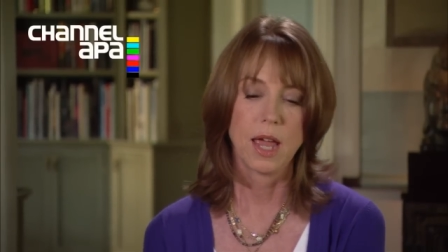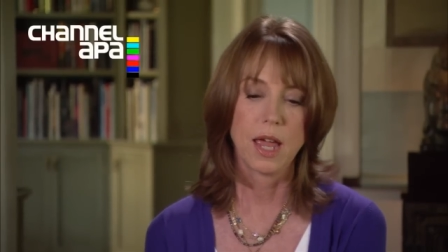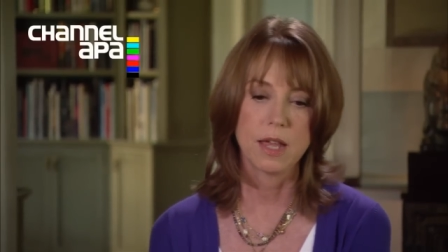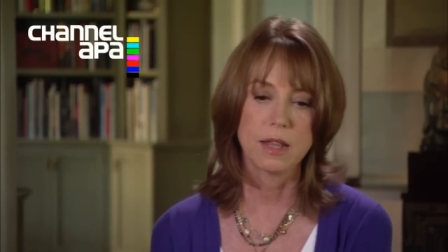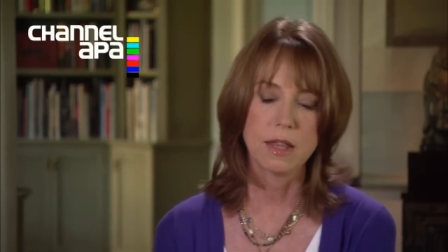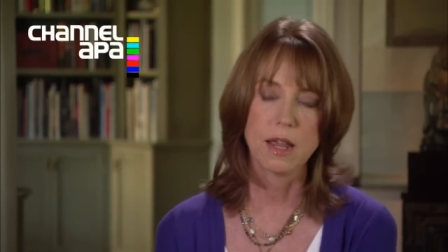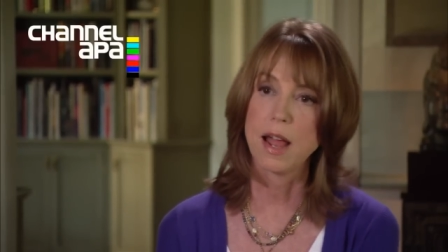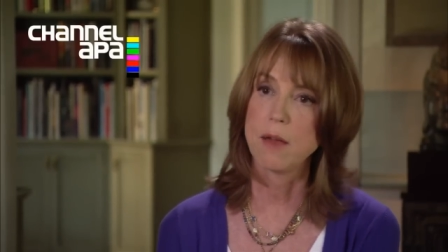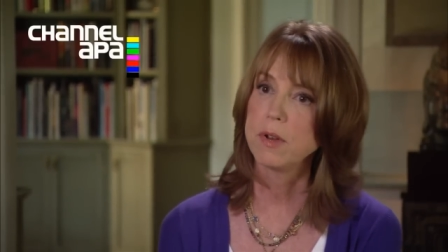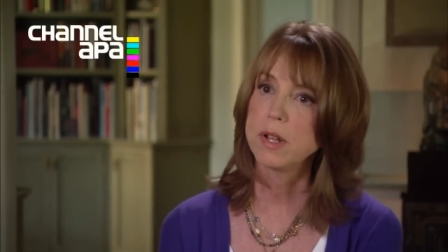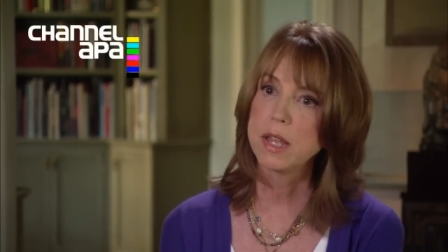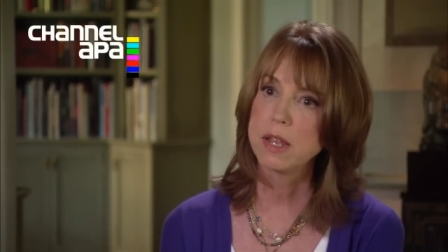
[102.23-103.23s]
And that I
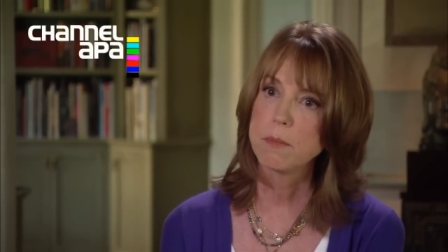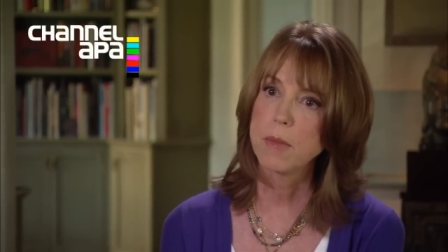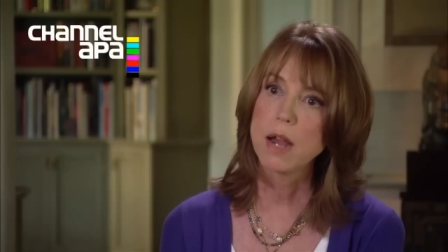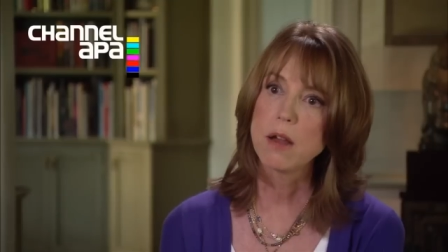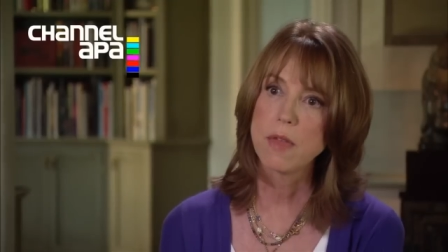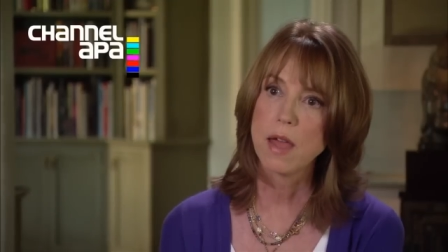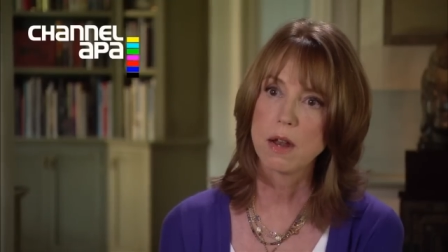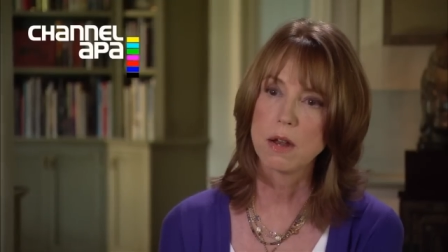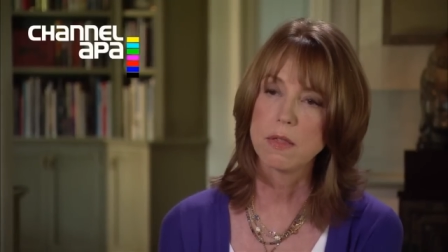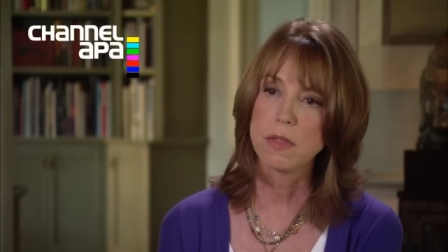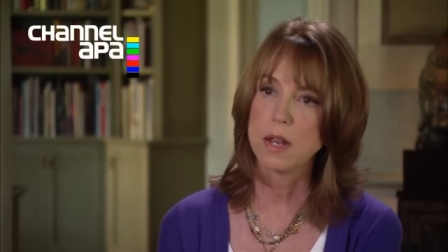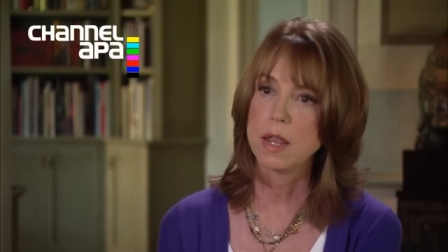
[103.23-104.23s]
really admire that,
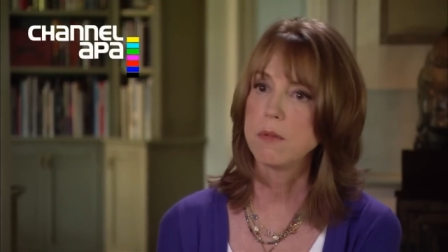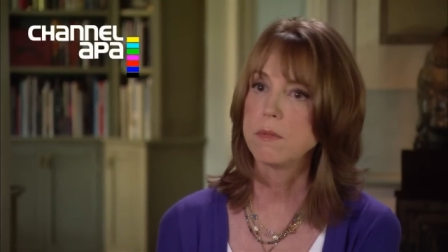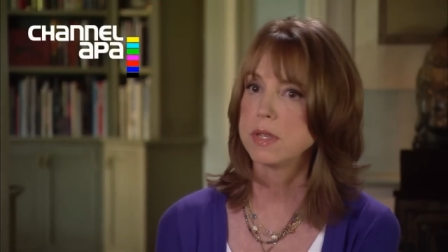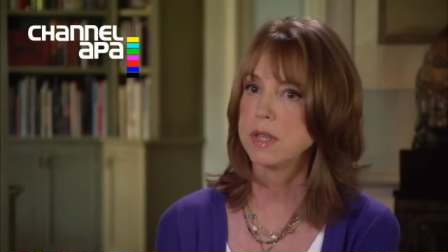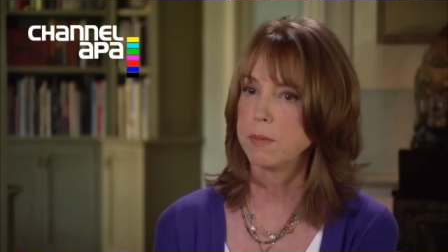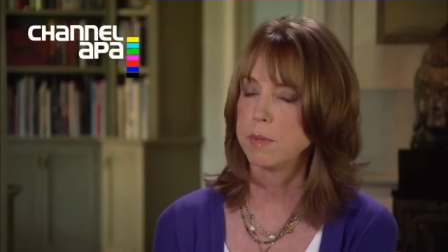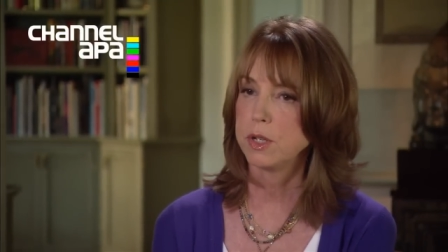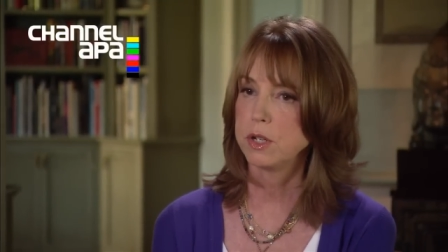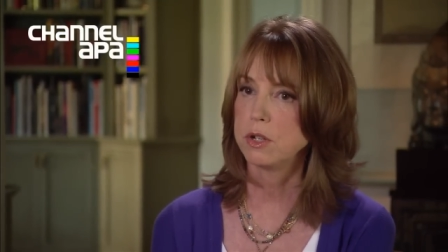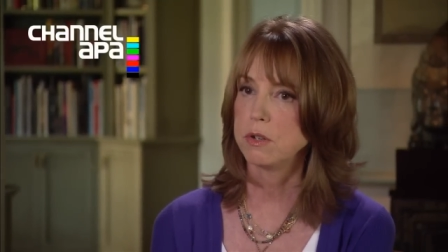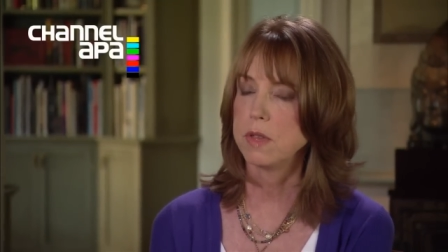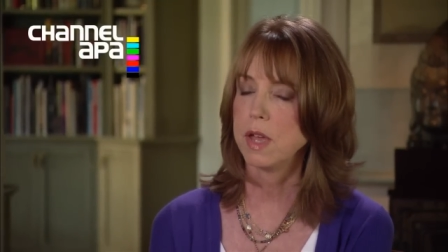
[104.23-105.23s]
that he was able to
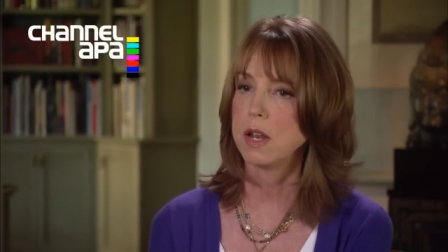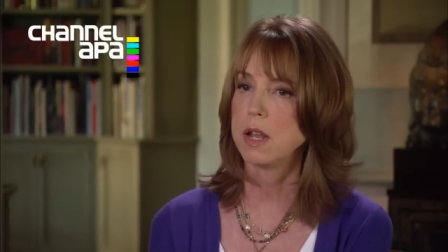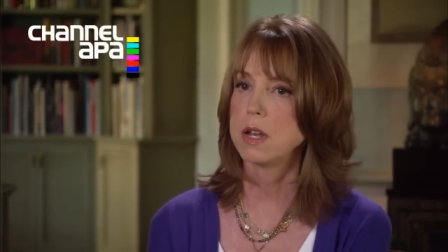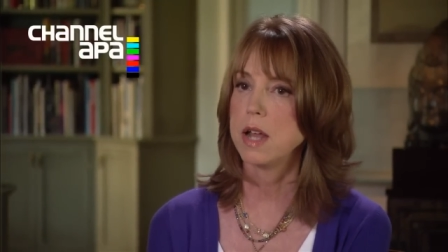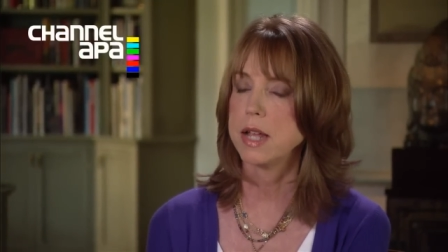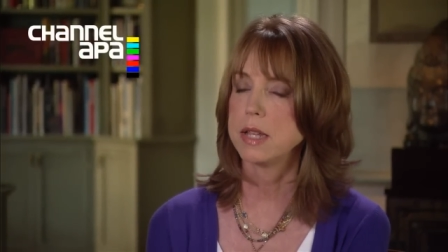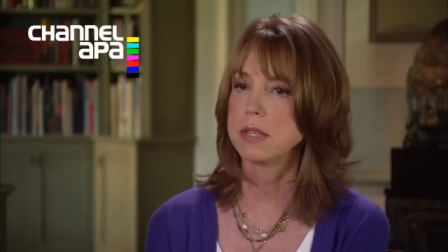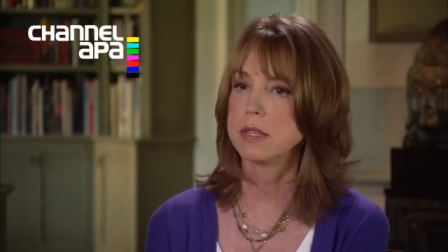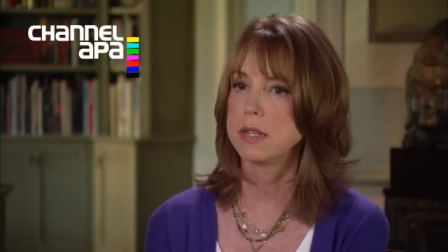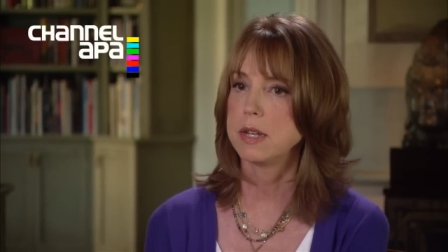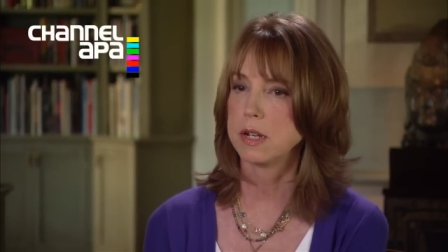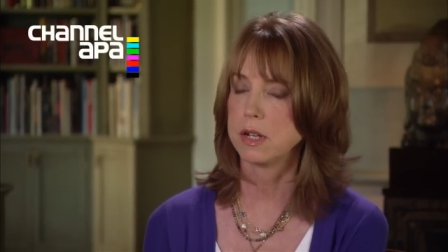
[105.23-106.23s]
do that and not
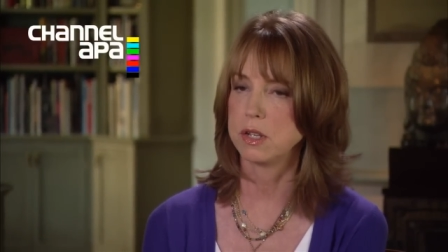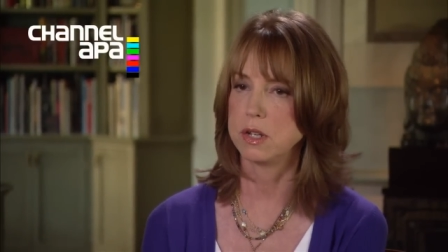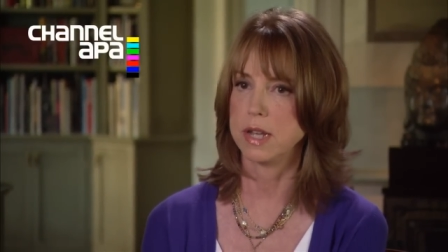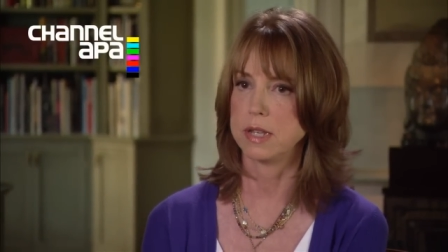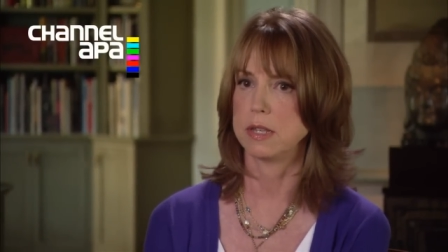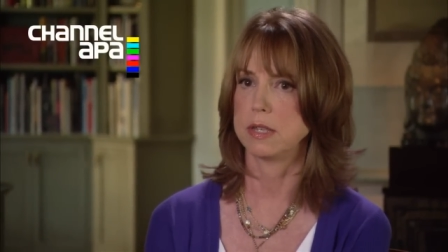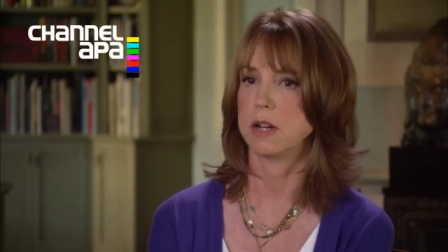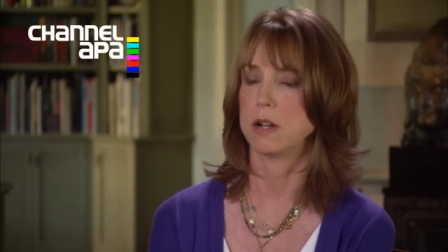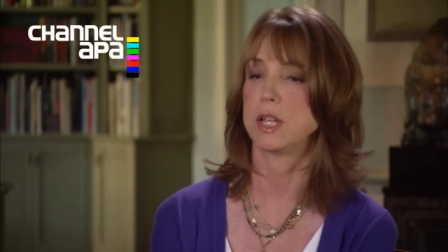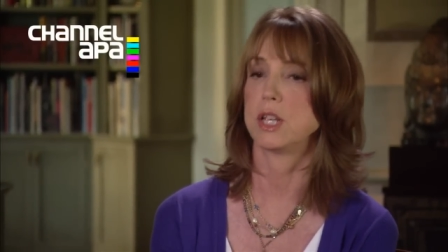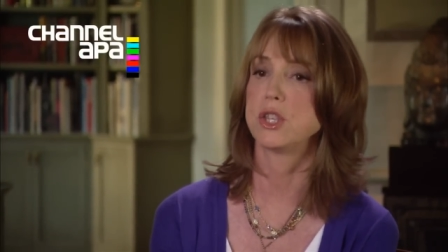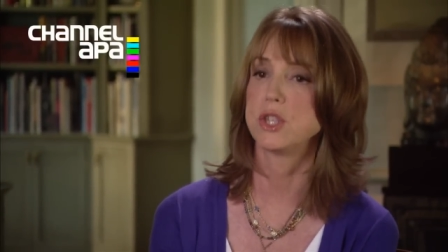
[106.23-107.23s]
stick
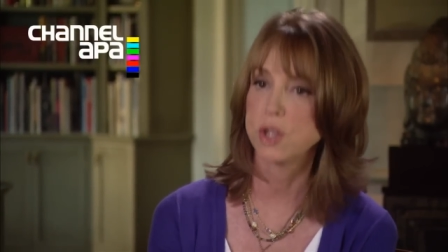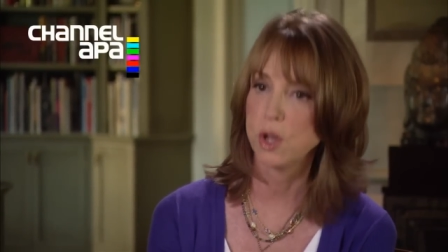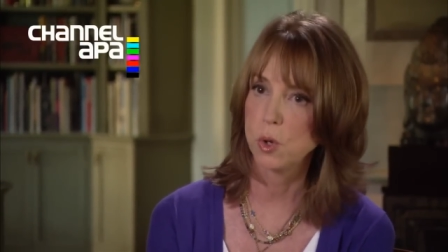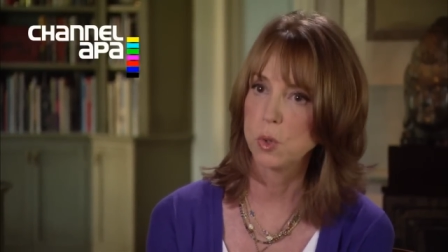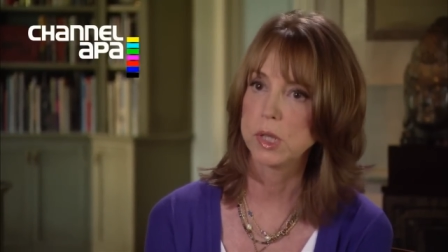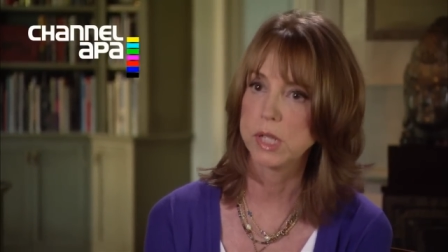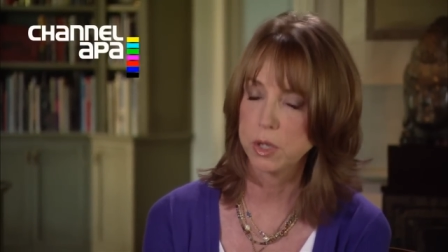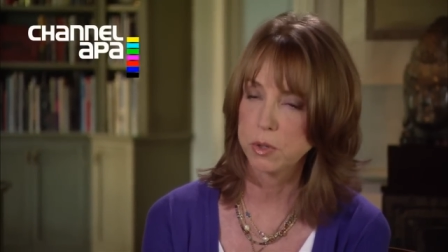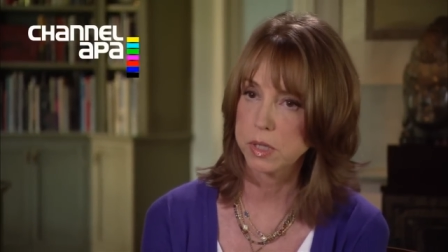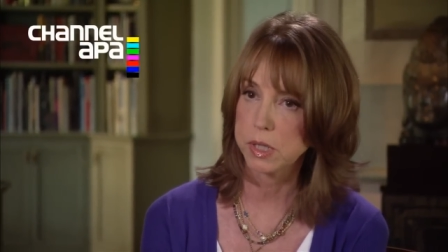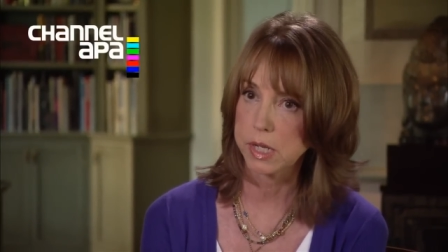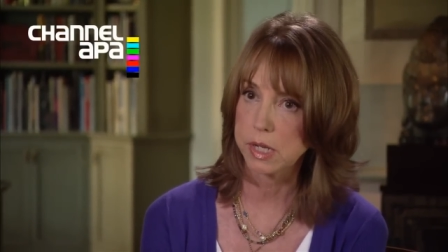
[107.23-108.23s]
necessarily so
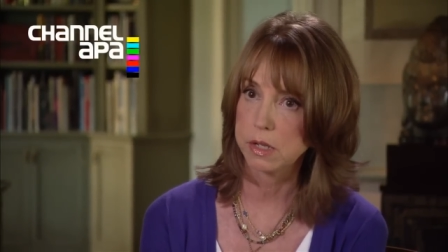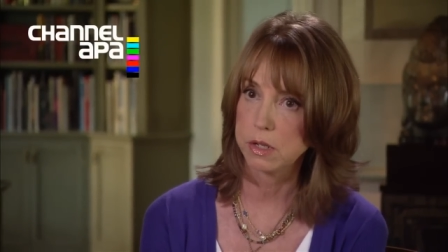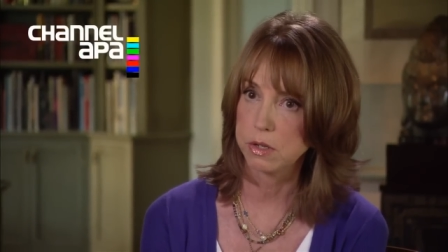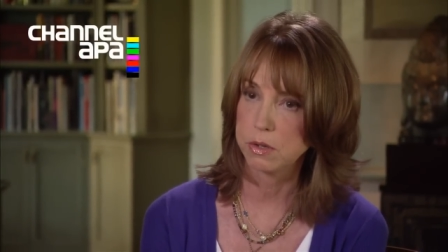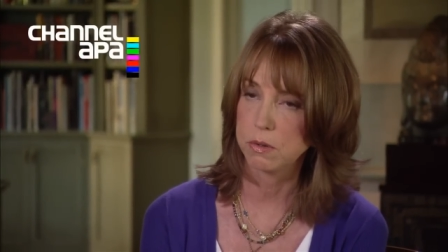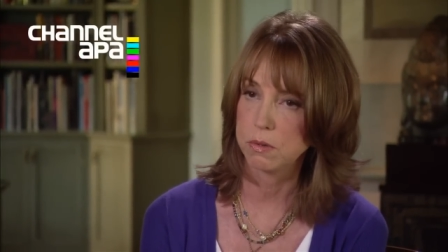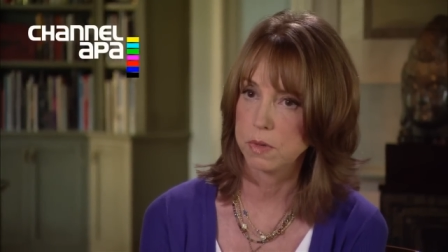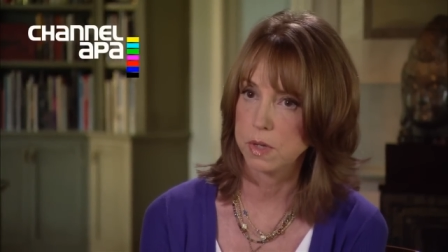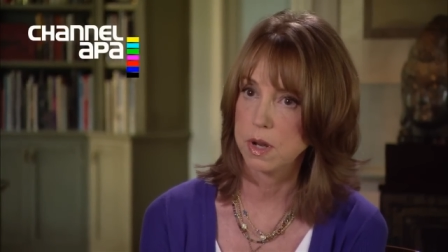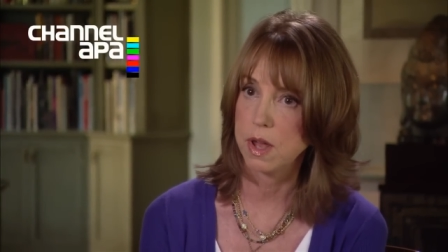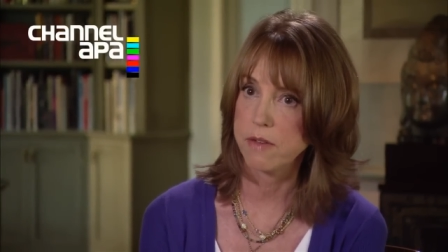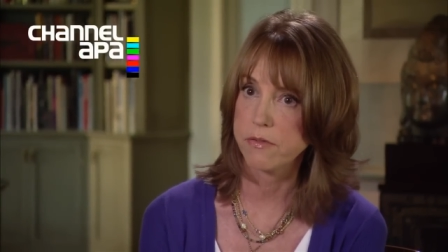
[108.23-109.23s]
literally to the
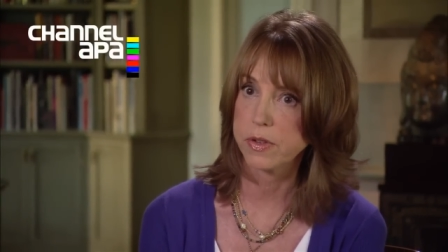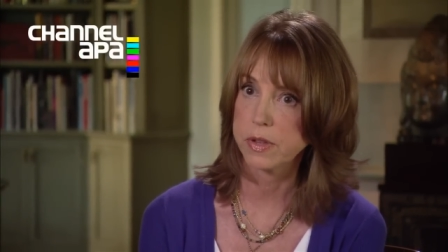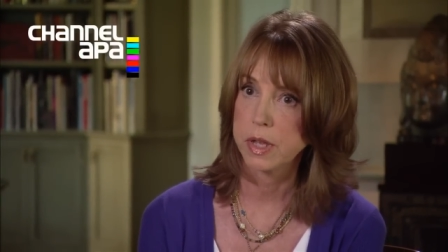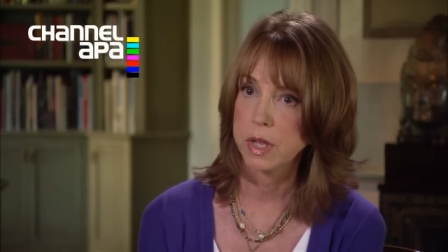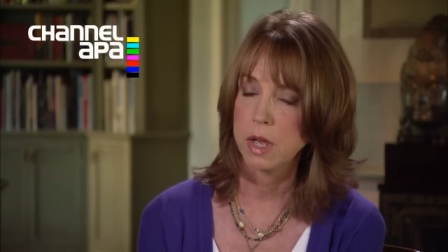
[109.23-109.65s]
novel,